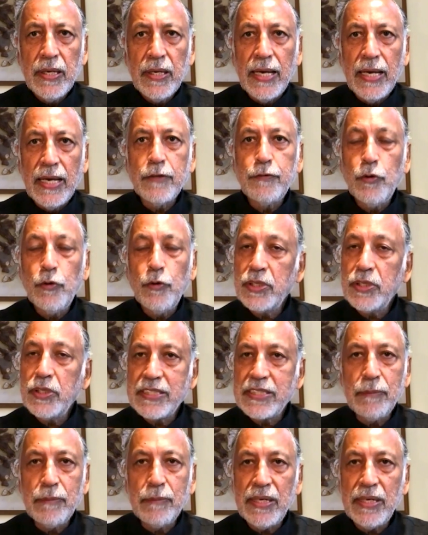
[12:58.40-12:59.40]
And the fourth is
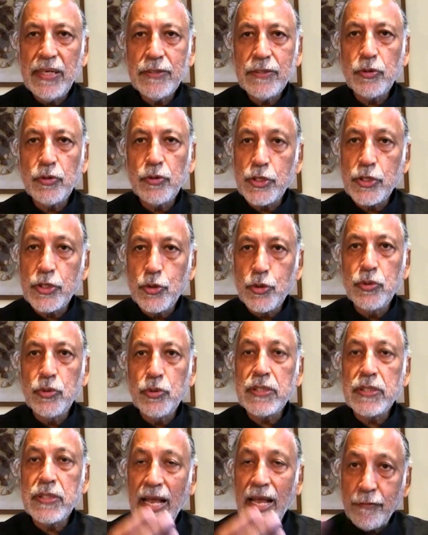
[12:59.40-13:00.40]
seamless. So the
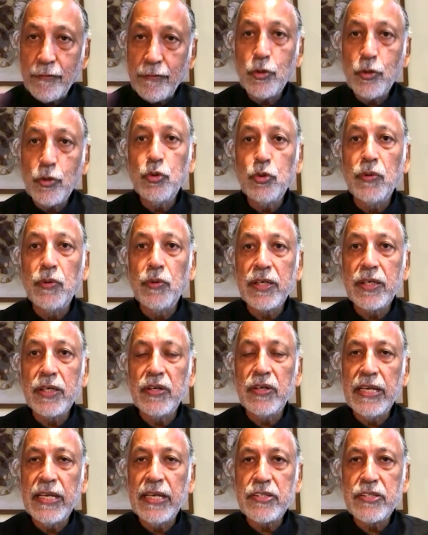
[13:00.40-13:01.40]
students have to do work
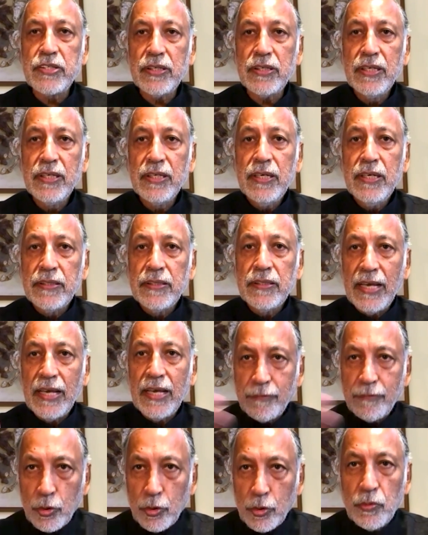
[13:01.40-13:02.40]
on nature. They
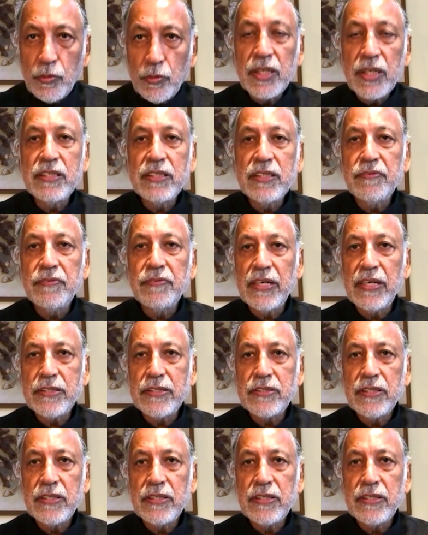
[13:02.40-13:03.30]
have to do work in the village.